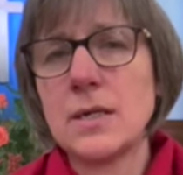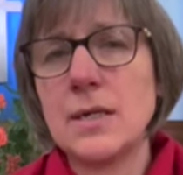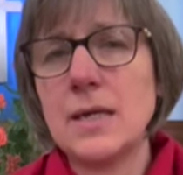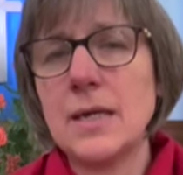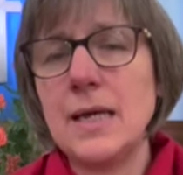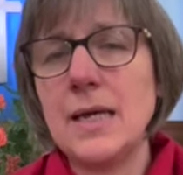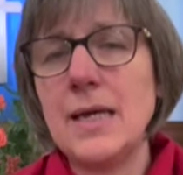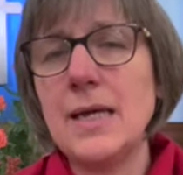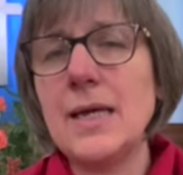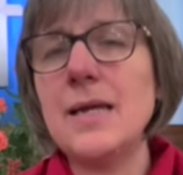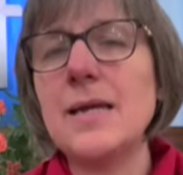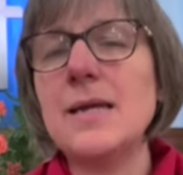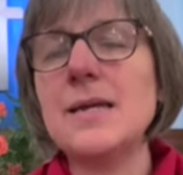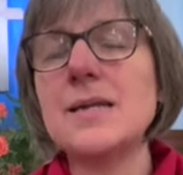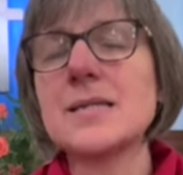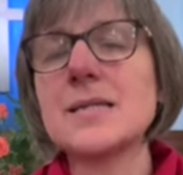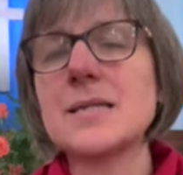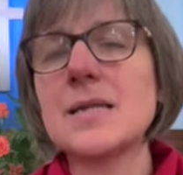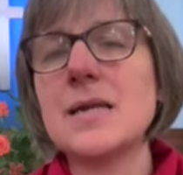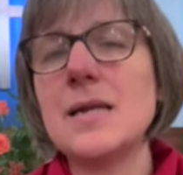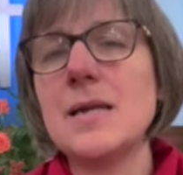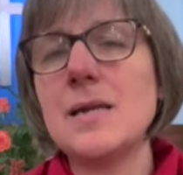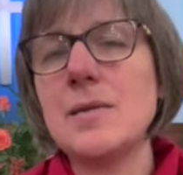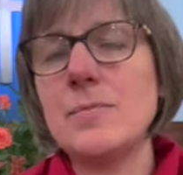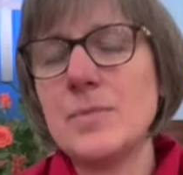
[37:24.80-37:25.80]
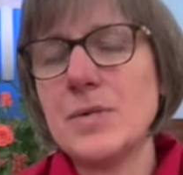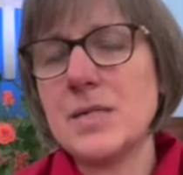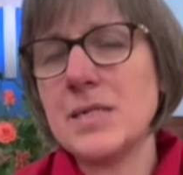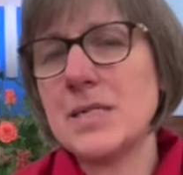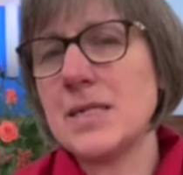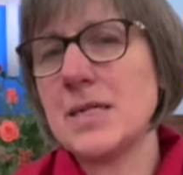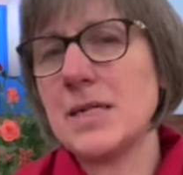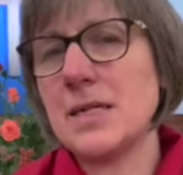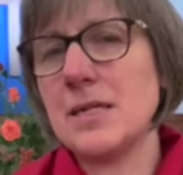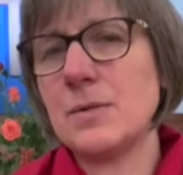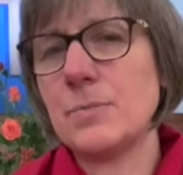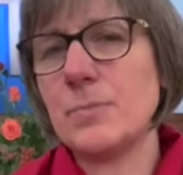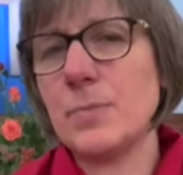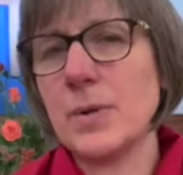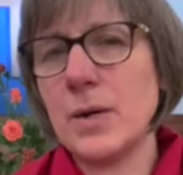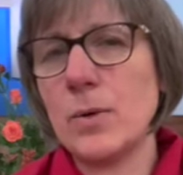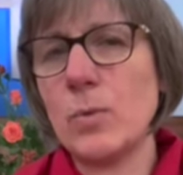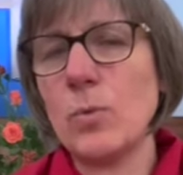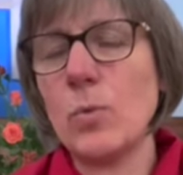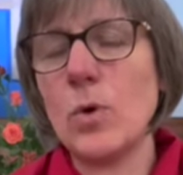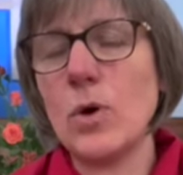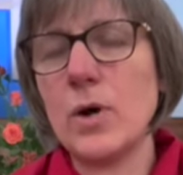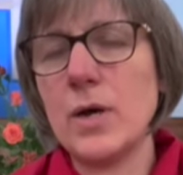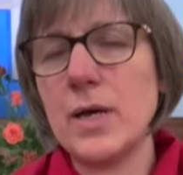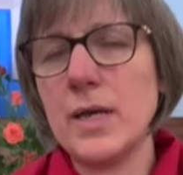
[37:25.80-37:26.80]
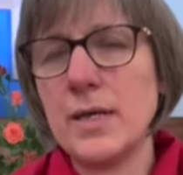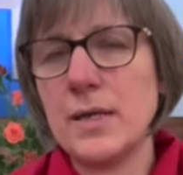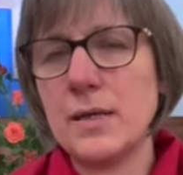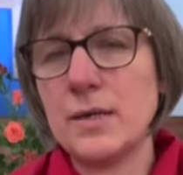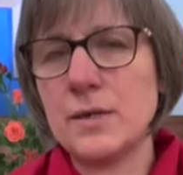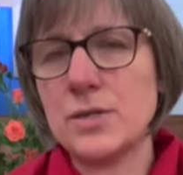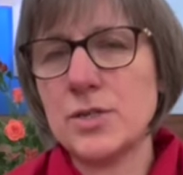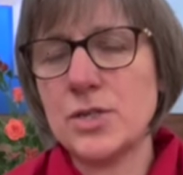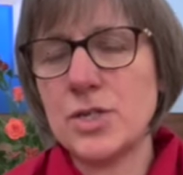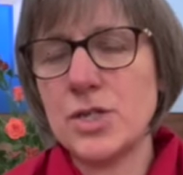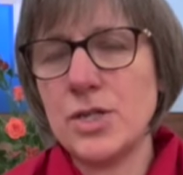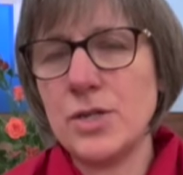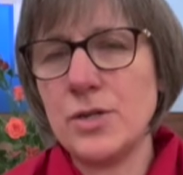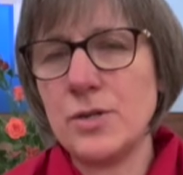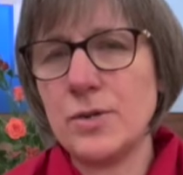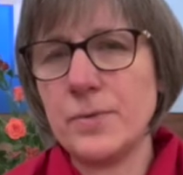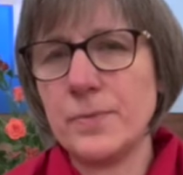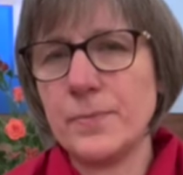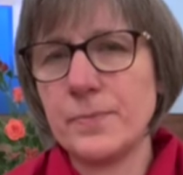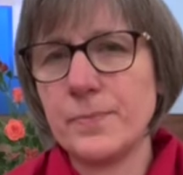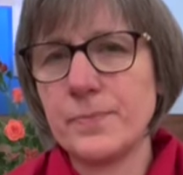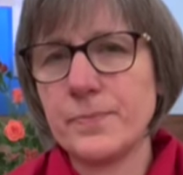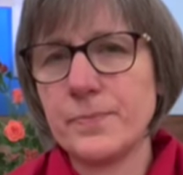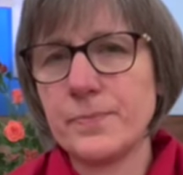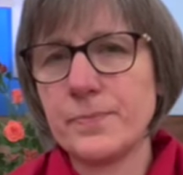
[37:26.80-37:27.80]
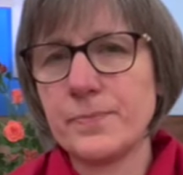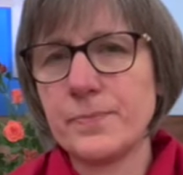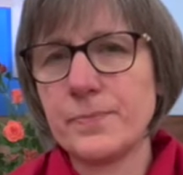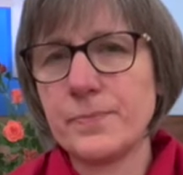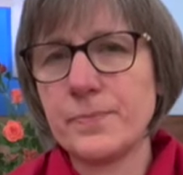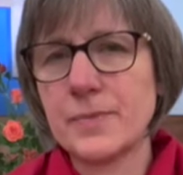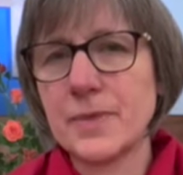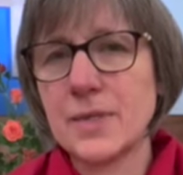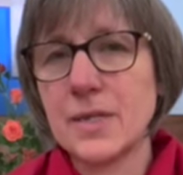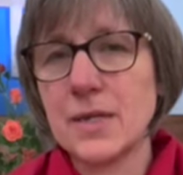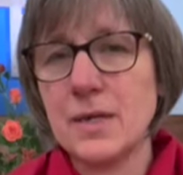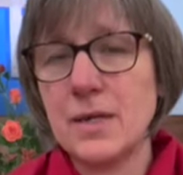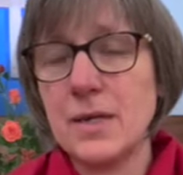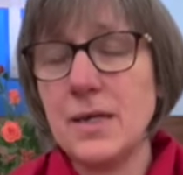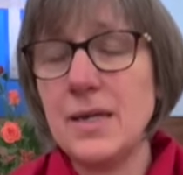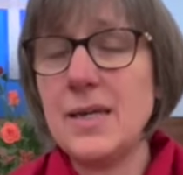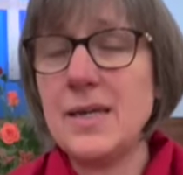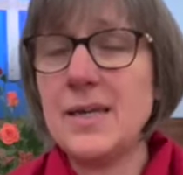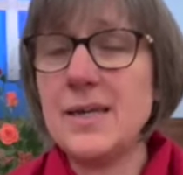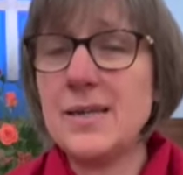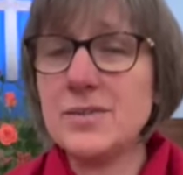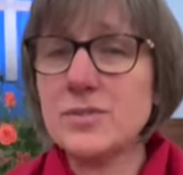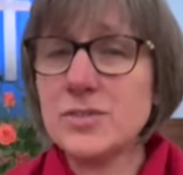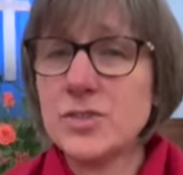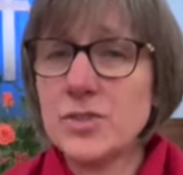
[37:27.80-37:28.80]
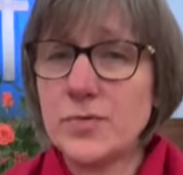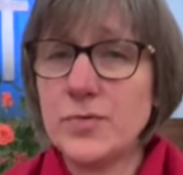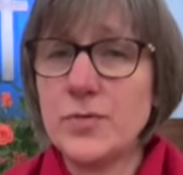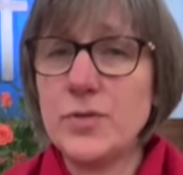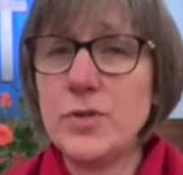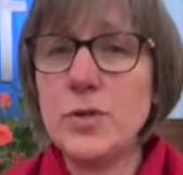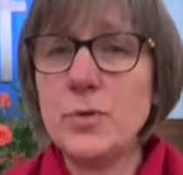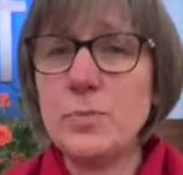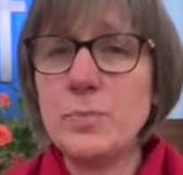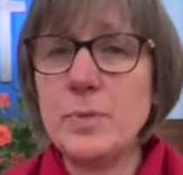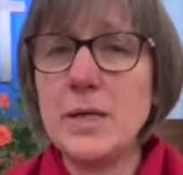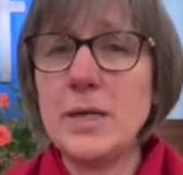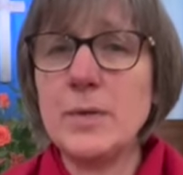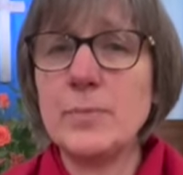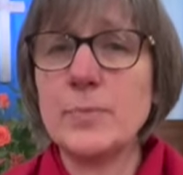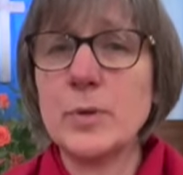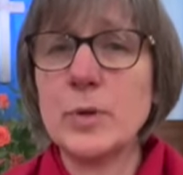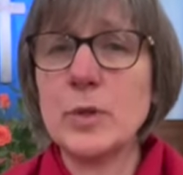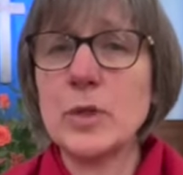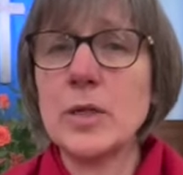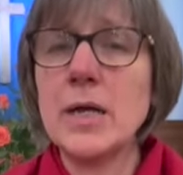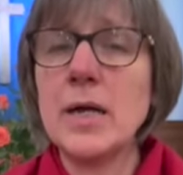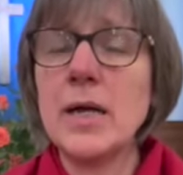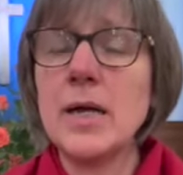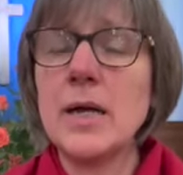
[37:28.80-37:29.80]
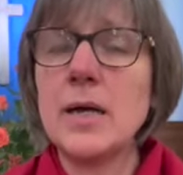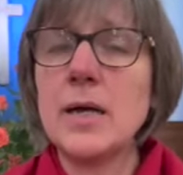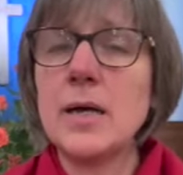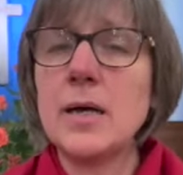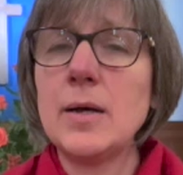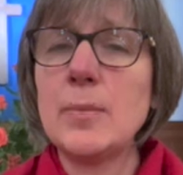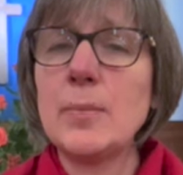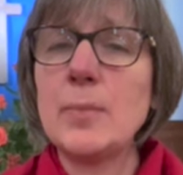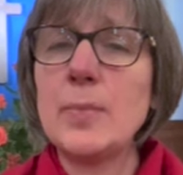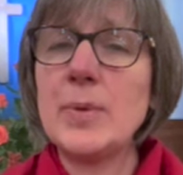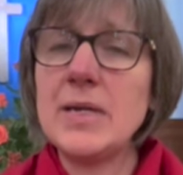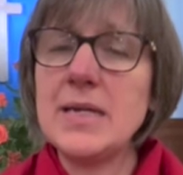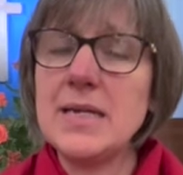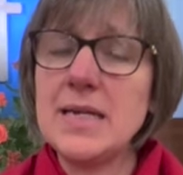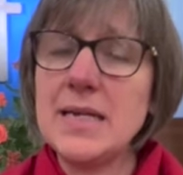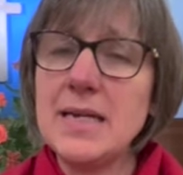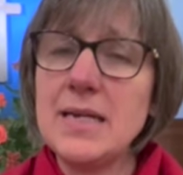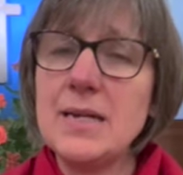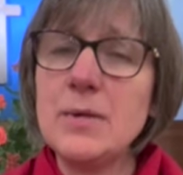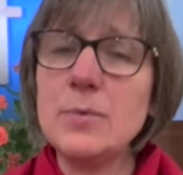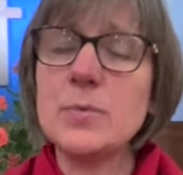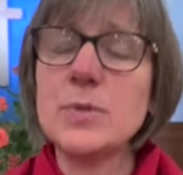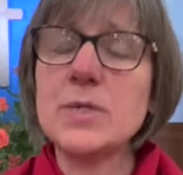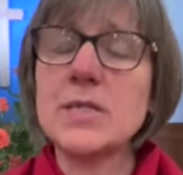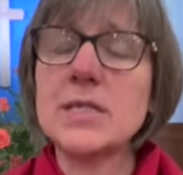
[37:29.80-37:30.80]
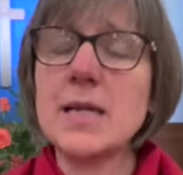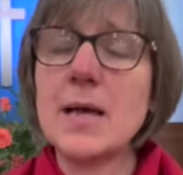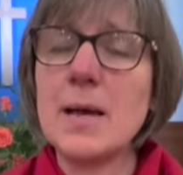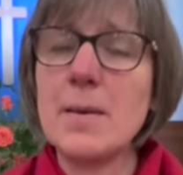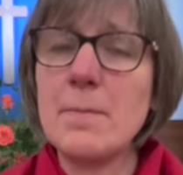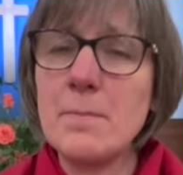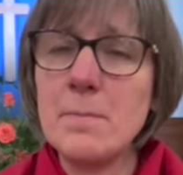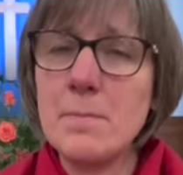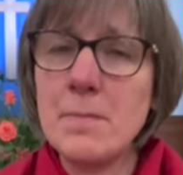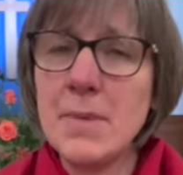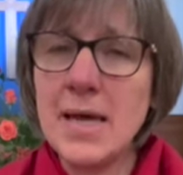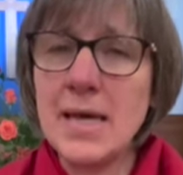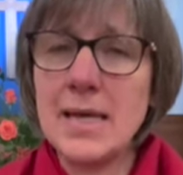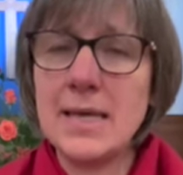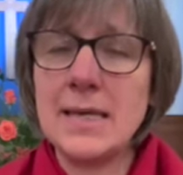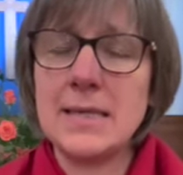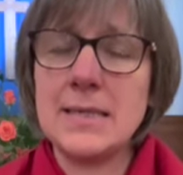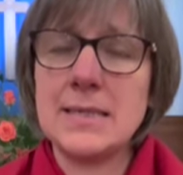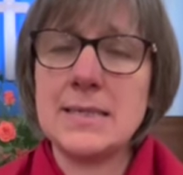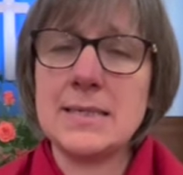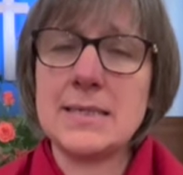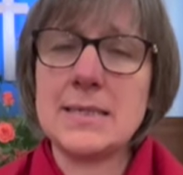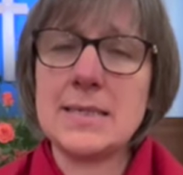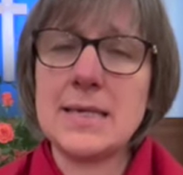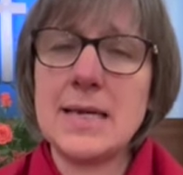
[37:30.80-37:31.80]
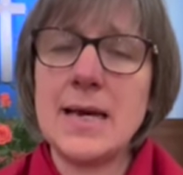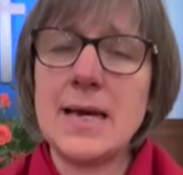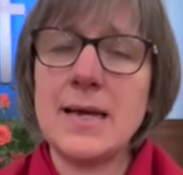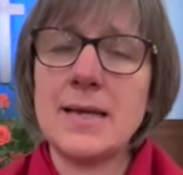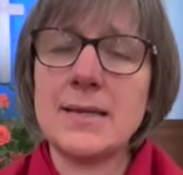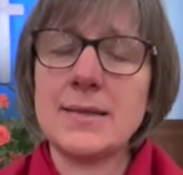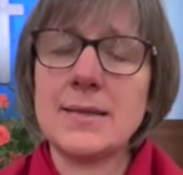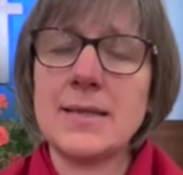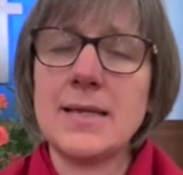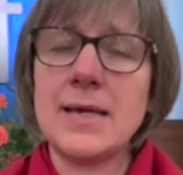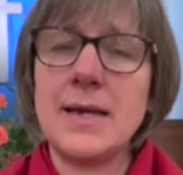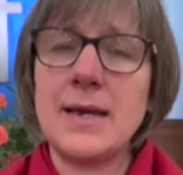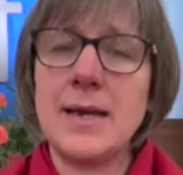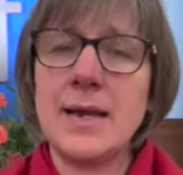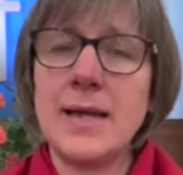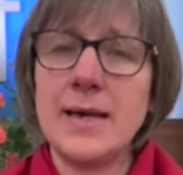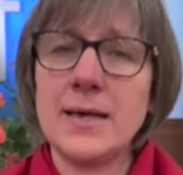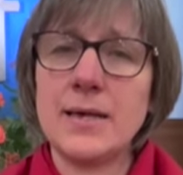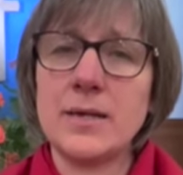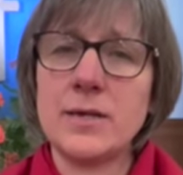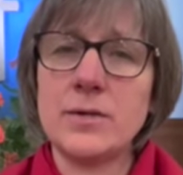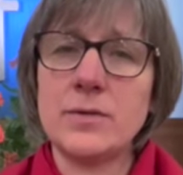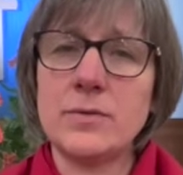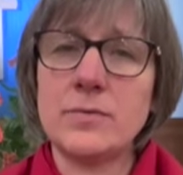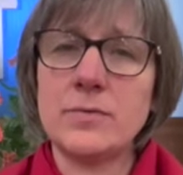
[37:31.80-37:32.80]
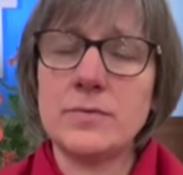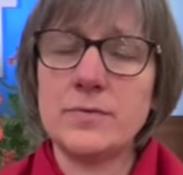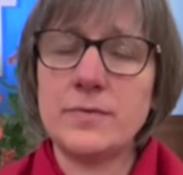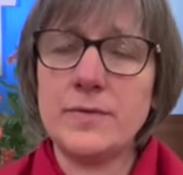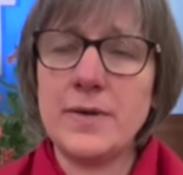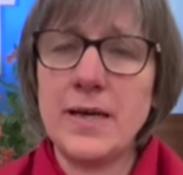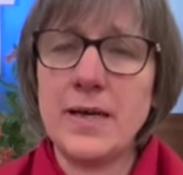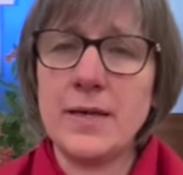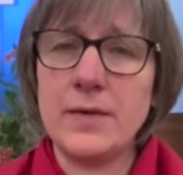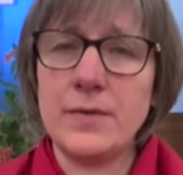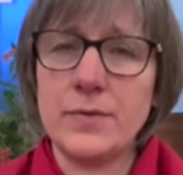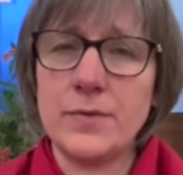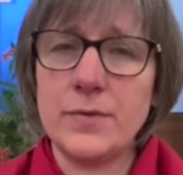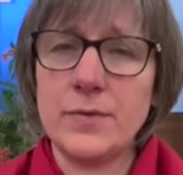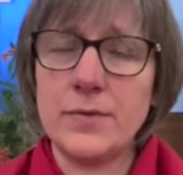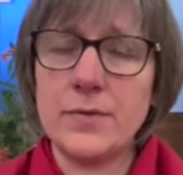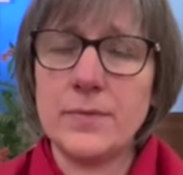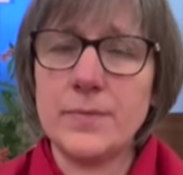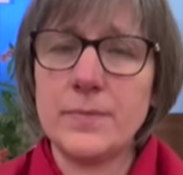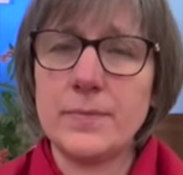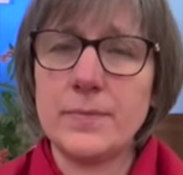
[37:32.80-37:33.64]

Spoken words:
he is limited by what he can do. He healed a few people, but he was amazed at their lack of faith.